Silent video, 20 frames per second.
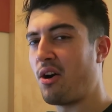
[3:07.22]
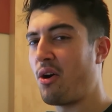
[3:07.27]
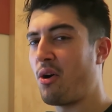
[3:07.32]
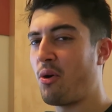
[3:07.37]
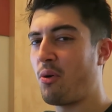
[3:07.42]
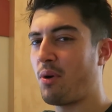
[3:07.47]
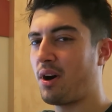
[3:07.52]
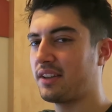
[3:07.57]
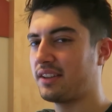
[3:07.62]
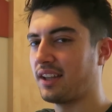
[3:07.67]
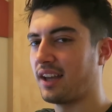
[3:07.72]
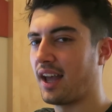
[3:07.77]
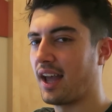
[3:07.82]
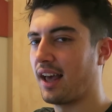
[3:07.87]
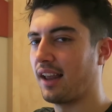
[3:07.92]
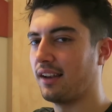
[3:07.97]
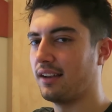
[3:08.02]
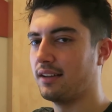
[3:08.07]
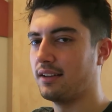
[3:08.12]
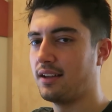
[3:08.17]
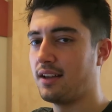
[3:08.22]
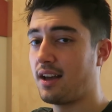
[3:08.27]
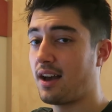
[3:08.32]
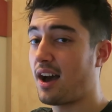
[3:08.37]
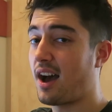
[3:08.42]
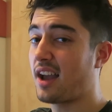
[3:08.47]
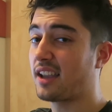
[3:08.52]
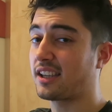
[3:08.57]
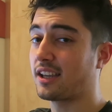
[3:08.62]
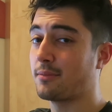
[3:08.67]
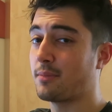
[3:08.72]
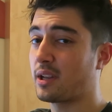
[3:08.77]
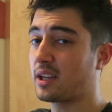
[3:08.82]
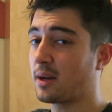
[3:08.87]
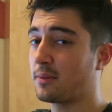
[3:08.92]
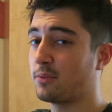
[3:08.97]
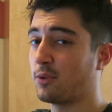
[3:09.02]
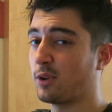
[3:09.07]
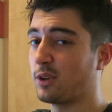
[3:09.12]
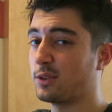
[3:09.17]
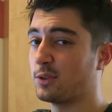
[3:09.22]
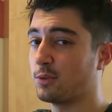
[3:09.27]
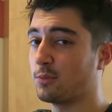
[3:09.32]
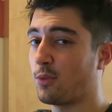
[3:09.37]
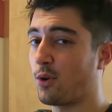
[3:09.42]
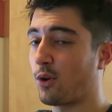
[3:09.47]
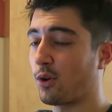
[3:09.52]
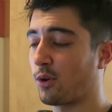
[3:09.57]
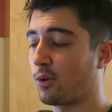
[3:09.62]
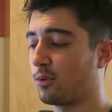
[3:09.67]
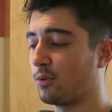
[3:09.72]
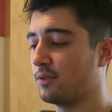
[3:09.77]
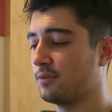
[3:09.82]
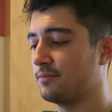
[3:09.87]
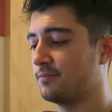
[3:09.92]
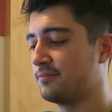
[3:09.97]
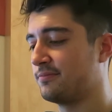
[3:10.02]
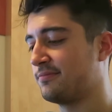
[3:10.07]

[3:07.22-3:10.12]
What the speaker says: oh, what the hell, I can make up for it tomorrow.